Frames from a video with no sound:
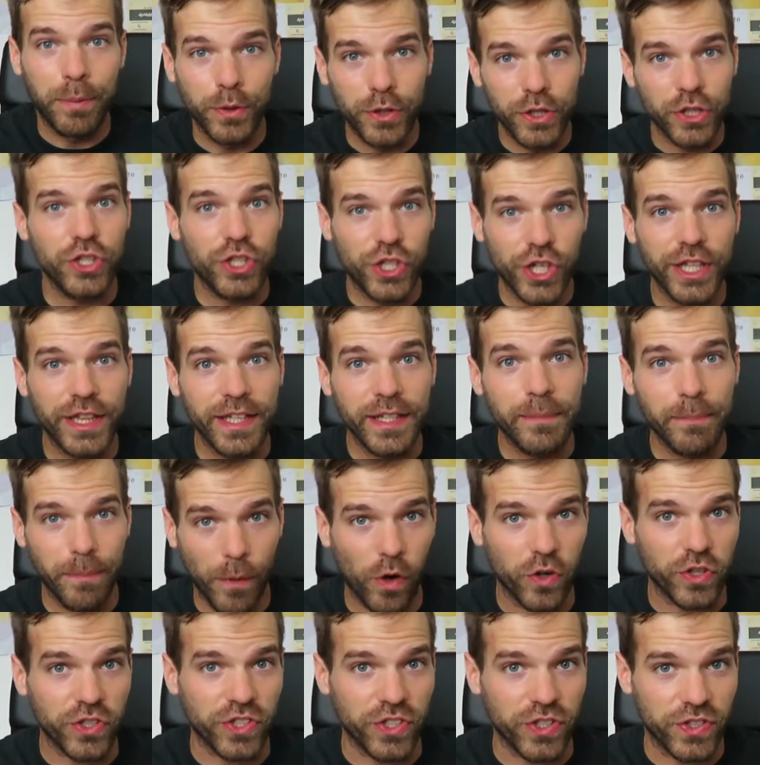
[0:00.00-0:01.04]
putting shit in
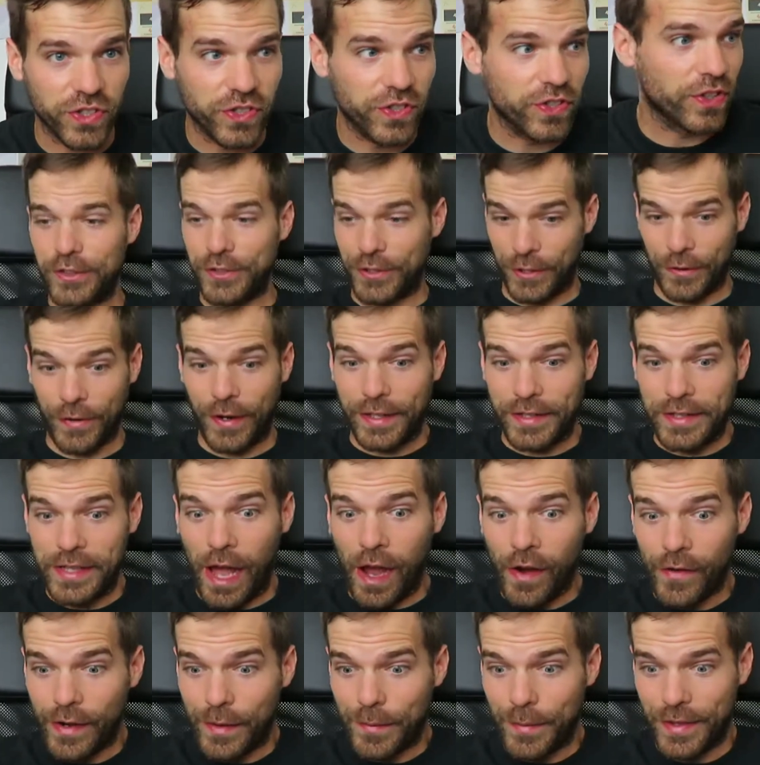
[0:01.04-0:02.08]
boxes. So right
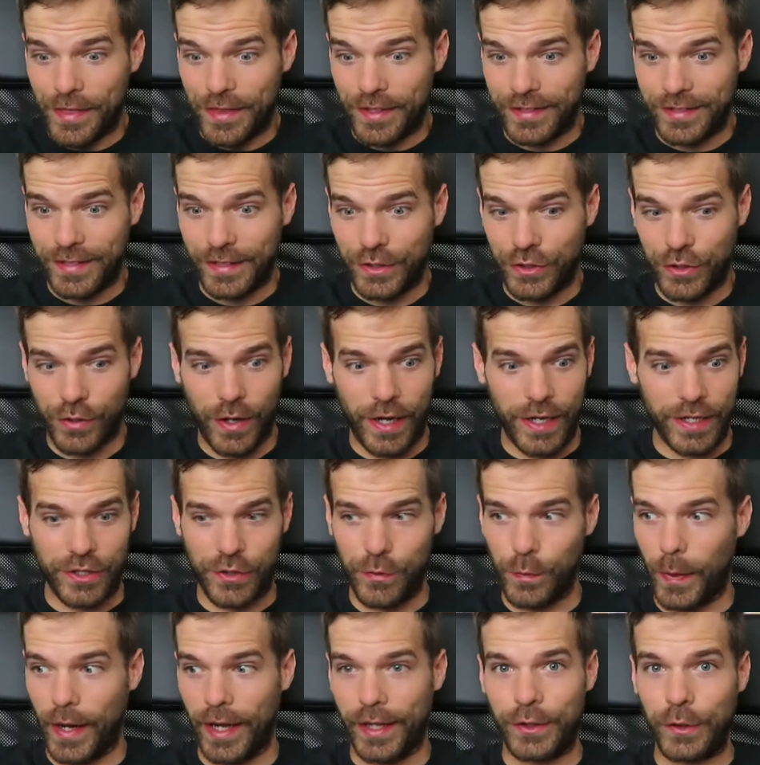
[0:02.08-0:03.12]
now I'm in the
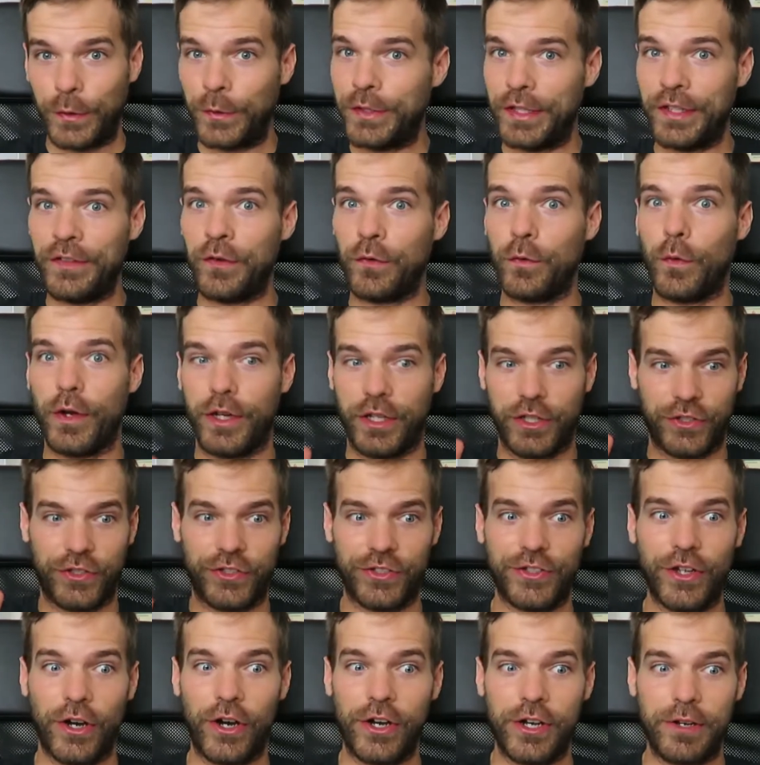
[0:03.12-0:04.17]
situation where I don't even want to
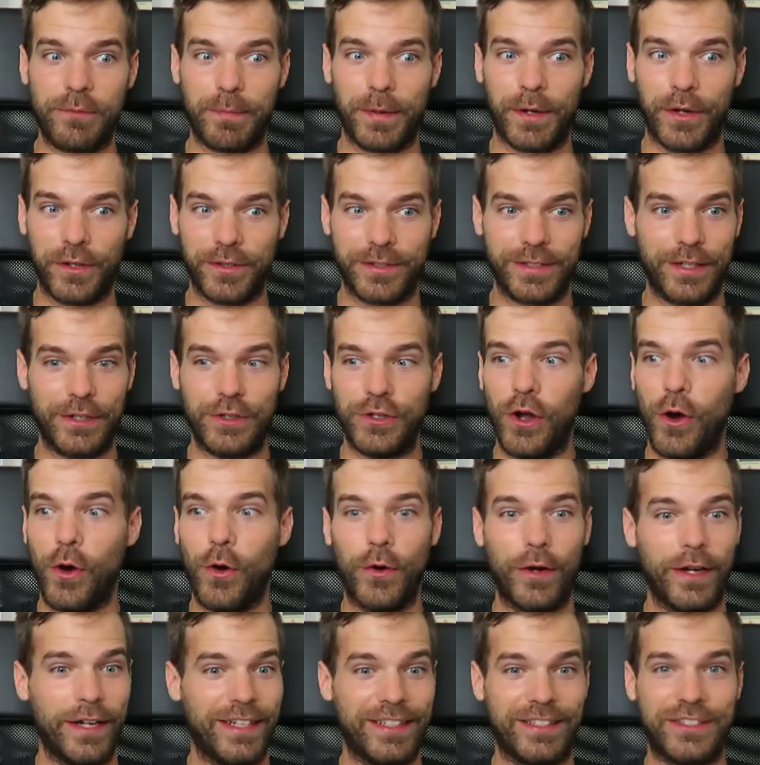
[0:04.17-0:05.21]
start because I
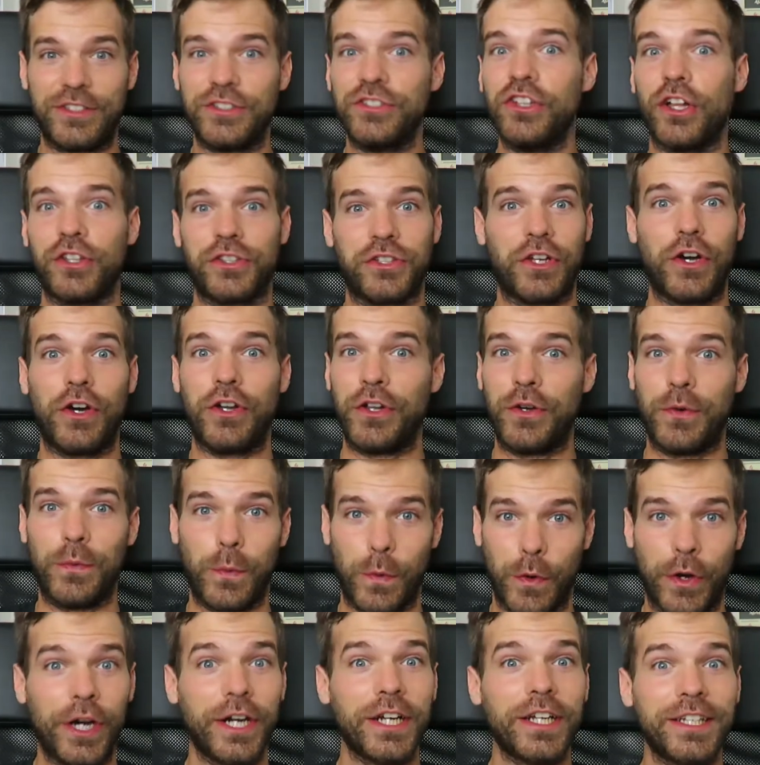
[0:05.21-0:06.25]
know it's not gonna
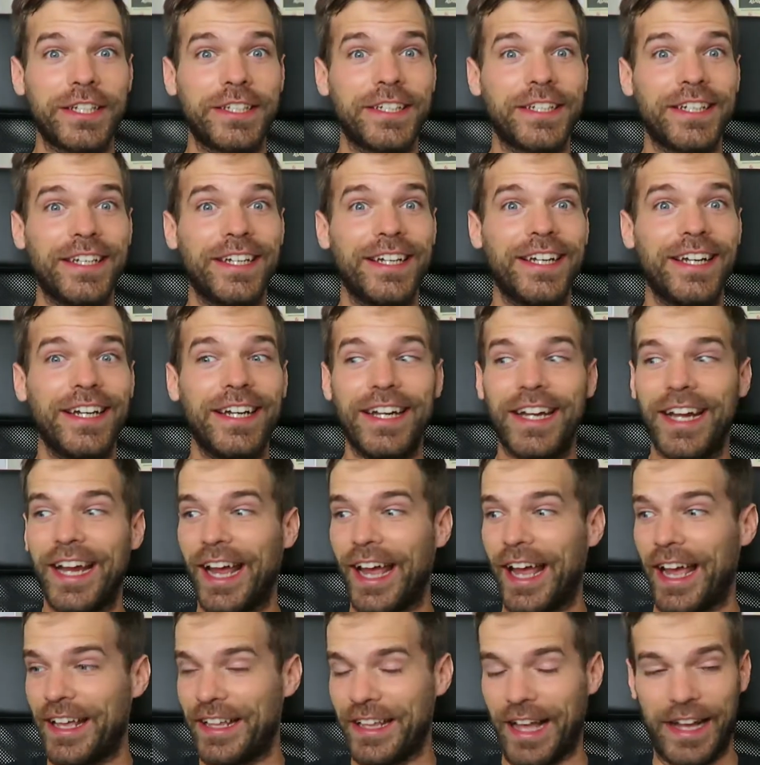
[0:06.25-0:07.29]
work.
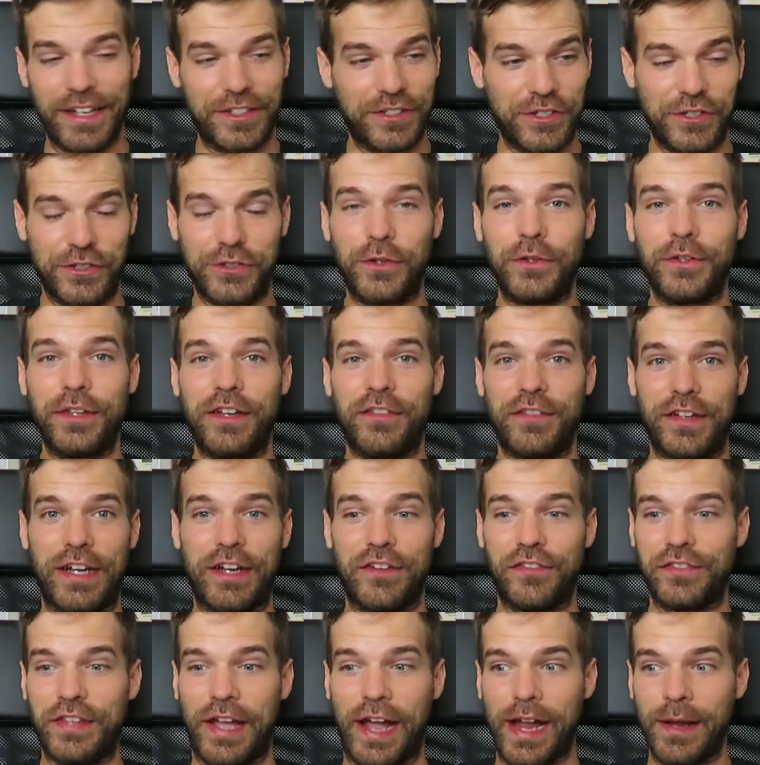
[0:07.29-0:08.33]
I just don't have
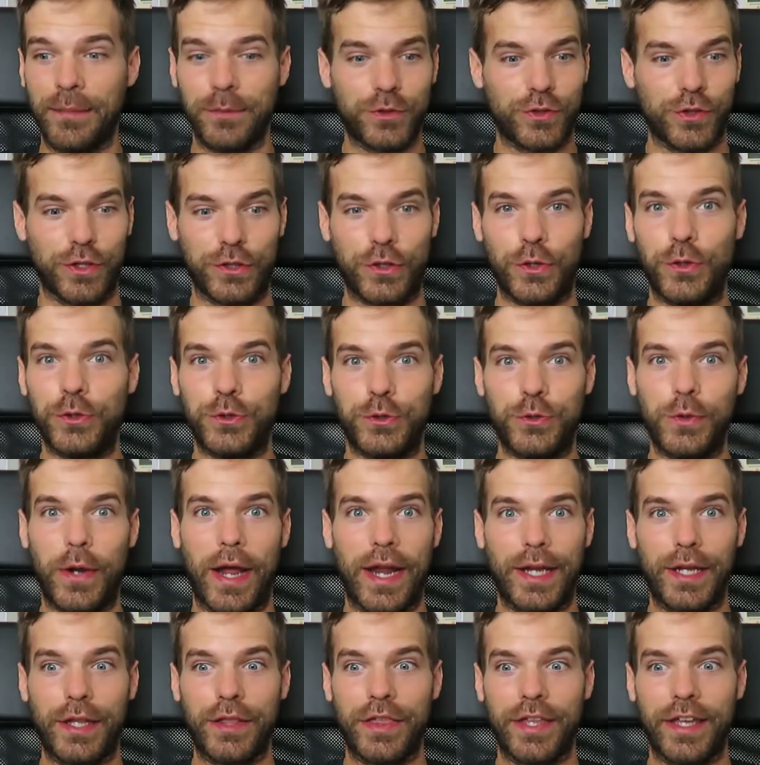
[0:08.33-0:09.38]
enough time, so I don't do
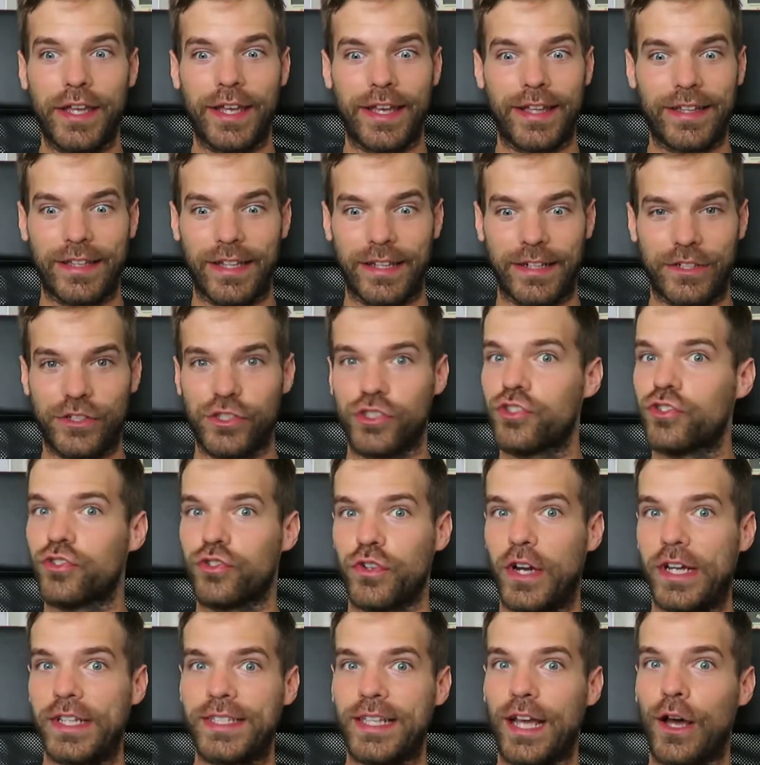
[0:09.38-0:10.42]
anything and I just
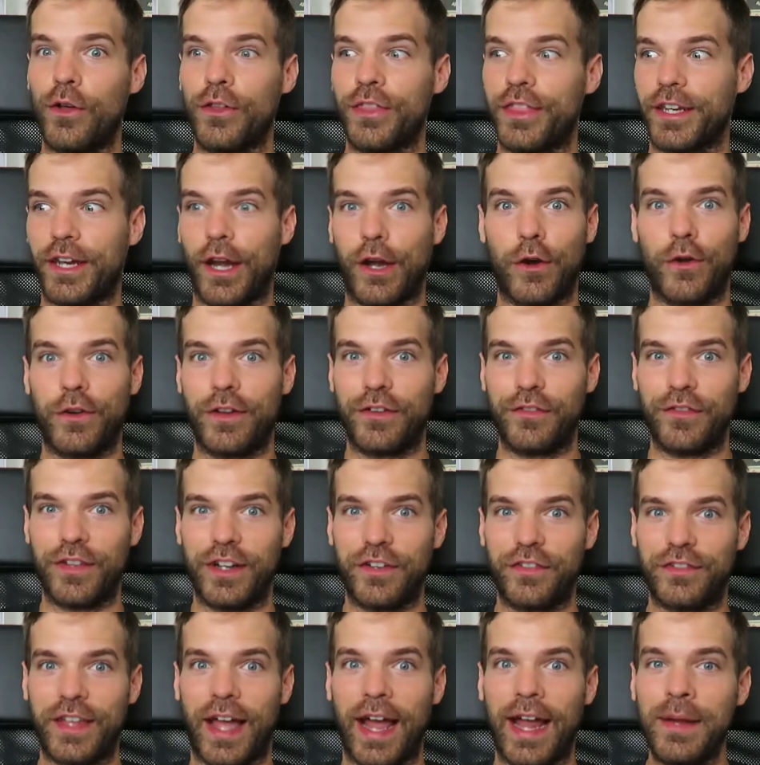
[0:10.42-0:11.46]
stress out that I don't have
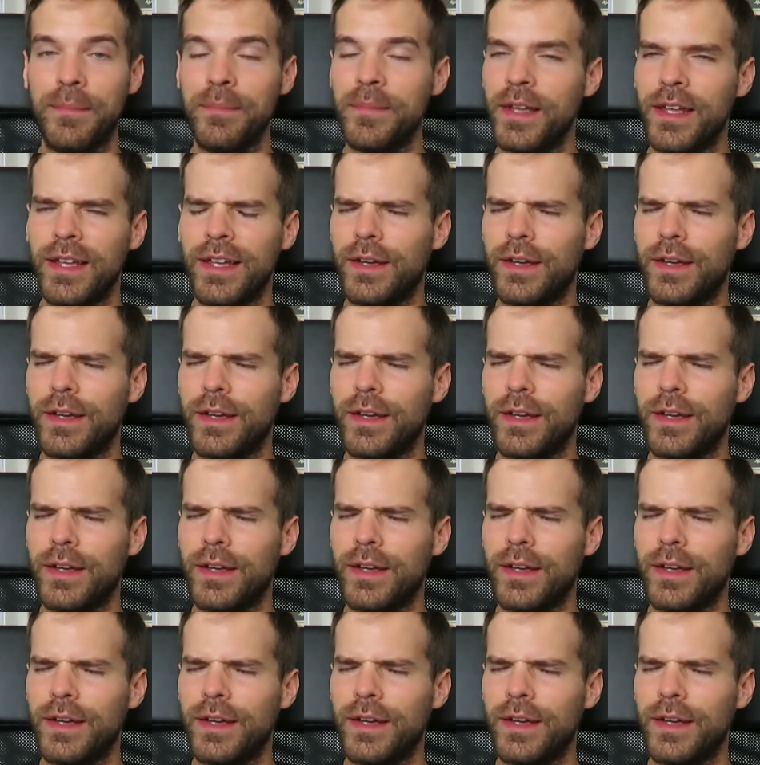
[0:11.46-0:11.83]
enough time,